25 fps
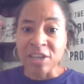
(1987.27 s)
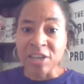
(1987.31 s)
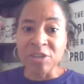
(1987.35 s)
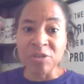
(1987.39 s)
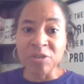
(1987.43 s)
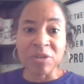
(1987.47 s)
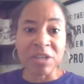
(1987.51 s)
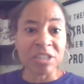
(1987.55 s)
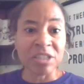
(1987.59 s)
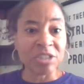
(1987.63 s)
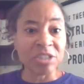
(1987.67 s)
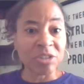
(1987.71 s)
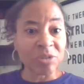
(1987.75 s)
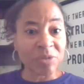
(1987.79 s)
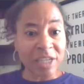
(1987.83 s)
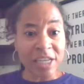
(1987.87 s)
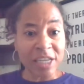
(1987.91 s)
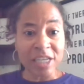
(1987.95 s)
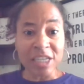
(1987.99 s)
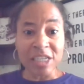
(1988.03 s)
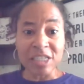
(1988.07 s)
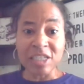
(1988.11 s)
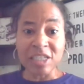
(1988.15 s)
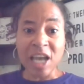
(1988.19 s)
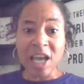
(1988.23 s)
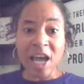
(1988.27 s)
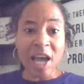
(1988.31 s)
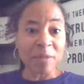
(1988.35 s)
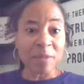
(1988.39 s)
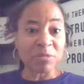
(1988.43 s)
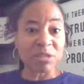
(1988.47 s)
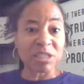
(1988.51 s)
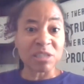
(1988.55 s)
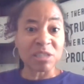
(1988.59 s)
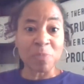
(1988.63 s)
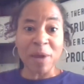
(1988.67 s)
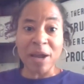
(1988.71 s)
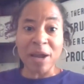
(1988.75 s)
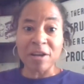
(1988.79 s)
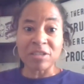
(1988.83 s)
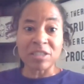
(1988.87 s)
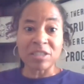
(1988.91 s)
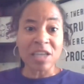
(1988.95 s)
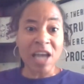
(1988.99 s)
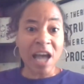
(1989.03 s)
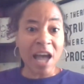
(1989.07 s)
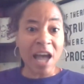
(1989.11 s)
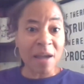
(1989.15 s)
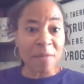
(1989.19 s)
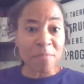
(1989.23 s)
You can do it anytime, spare
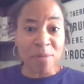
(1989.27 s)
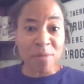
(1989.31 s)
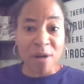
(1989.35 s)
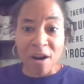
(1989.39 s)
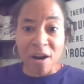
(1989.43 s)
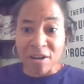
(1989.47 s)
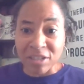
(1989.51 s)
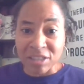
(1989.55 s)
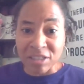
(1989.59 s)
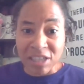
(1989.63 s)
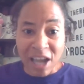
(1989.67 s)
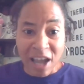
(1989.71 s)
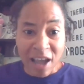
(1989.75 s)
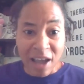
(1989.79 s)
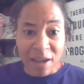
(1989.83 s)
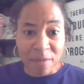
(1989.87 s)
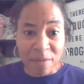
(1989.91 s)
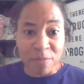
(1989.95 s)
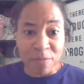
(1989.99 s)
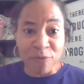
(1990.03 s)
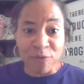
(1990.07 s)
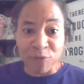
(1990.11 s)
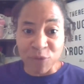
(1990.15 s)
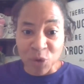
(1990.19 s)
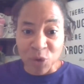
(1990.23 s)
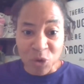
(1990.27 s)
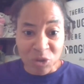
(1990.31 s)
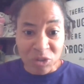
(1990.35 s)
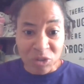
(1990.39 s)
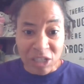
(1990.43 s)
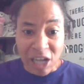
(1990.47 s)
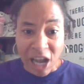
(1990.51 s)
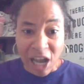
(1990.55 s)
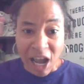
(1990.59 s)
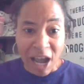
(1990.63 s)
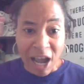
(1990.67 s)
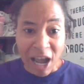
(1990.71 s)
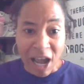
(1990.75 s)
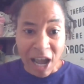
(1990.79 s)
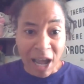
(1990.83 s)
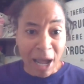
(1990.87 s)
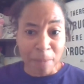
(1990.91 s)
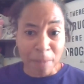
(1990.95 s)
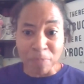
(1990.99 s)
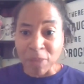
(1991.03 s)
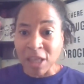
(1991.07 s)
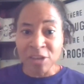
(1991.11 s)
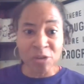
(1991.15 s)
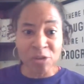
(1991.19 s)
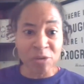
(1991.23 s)
time, part-time,
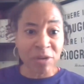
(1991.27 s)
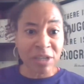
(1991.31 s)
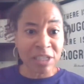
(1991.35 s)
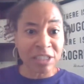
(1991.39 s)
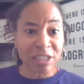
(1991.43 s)
full-time.